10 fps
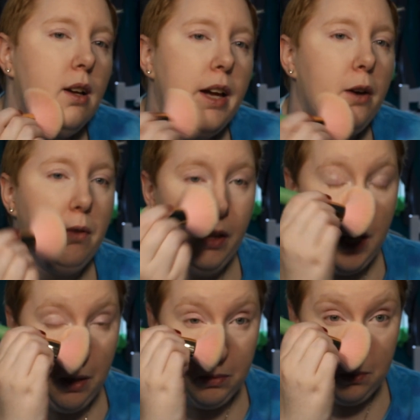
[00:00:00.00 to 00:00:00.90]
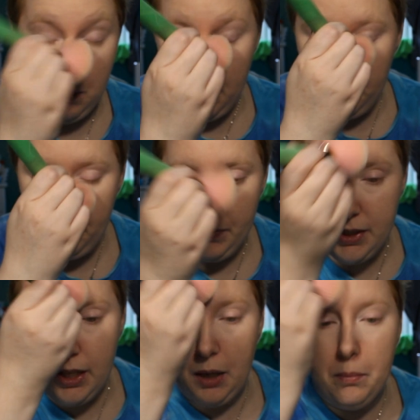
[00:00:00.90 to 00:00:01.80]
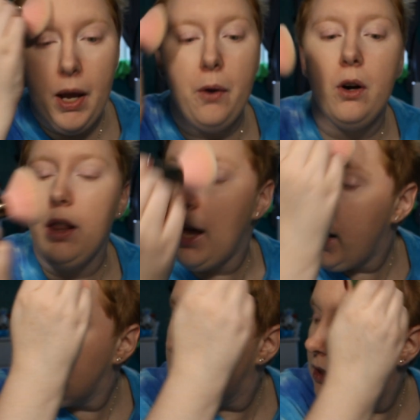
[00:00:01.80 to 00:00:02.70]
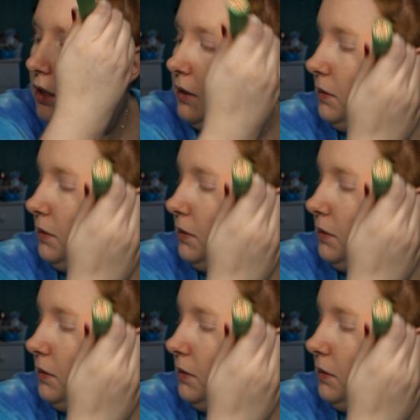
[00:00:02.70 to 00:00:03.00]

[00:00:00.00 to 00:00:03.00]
it really helps my setting powder last